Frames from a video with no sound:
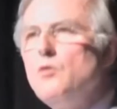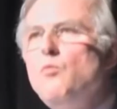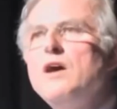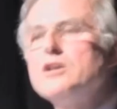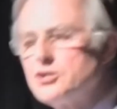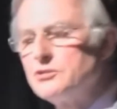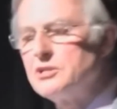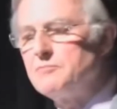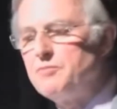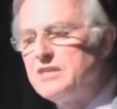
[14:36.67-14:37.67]
Why
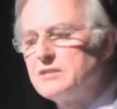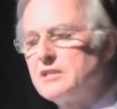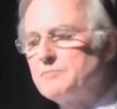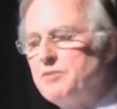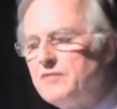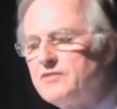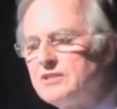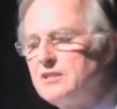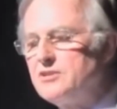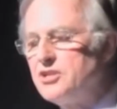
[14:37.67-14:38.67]
should it be that it's
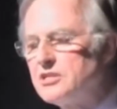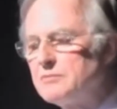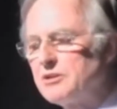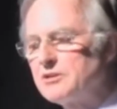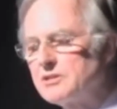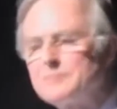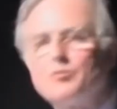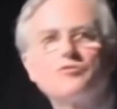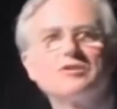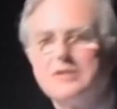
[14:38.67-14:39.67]
perfectly legitimate to
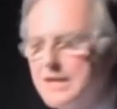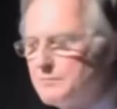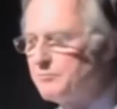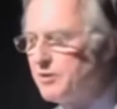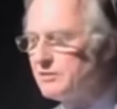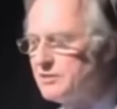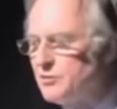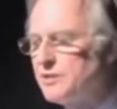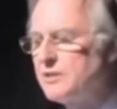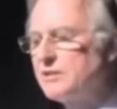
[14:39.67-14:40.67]
support the Labour Party
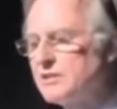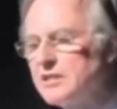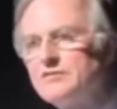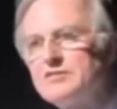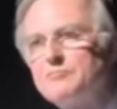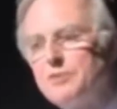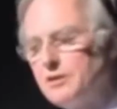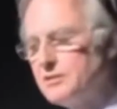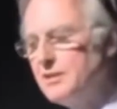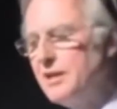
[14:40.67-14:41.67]
or the Conservative
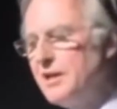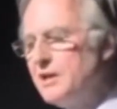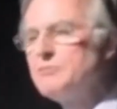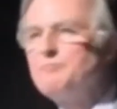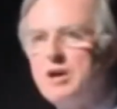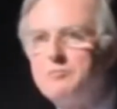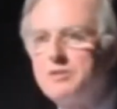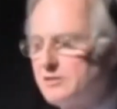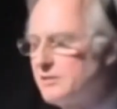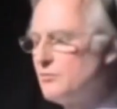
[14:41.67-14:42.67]
Party,
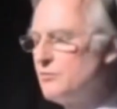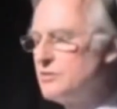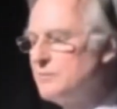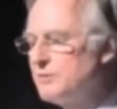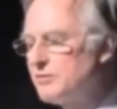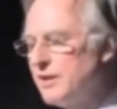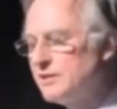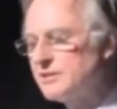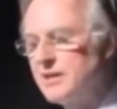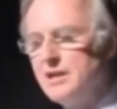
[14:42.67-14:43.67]
Republicans or
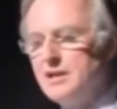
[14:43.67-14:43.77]
Democrats,